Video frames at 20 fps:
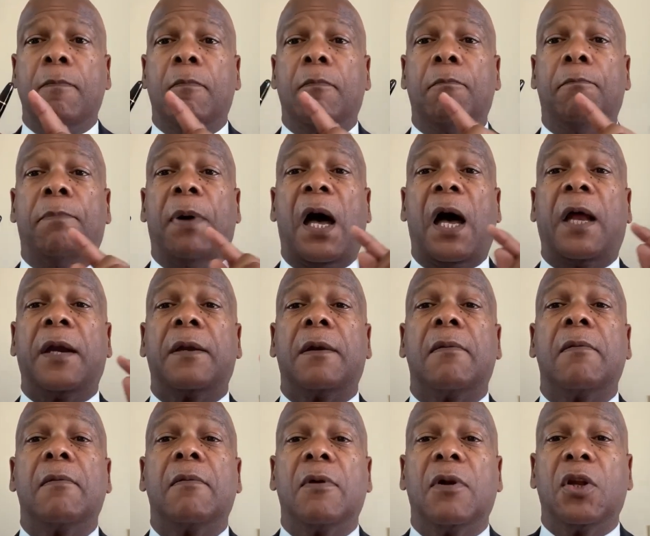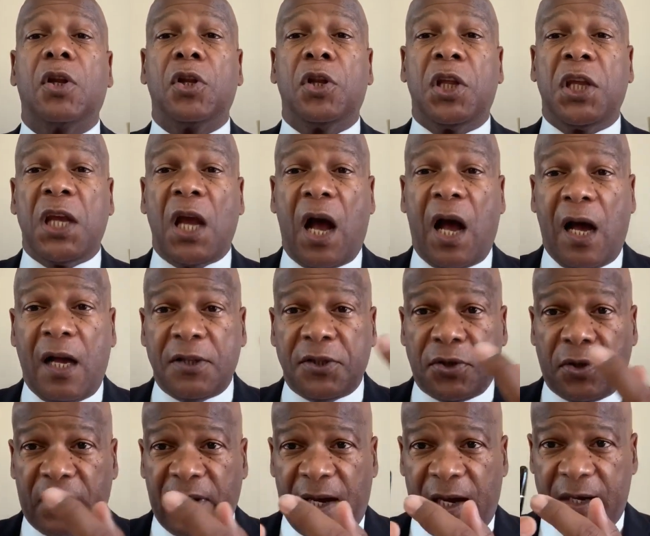But the
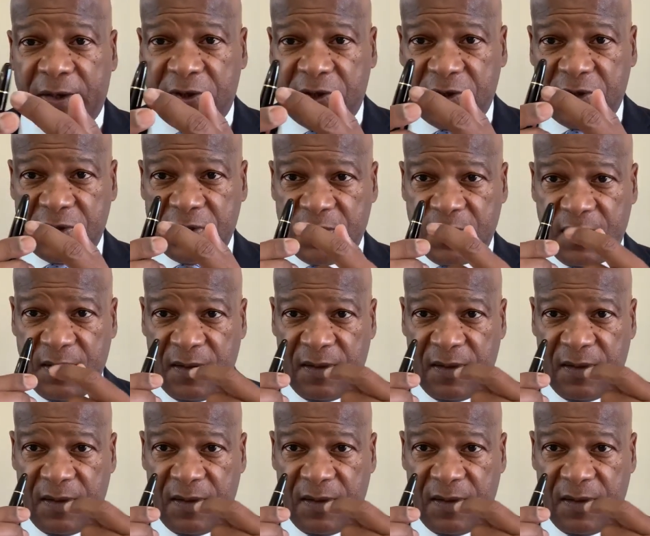entourage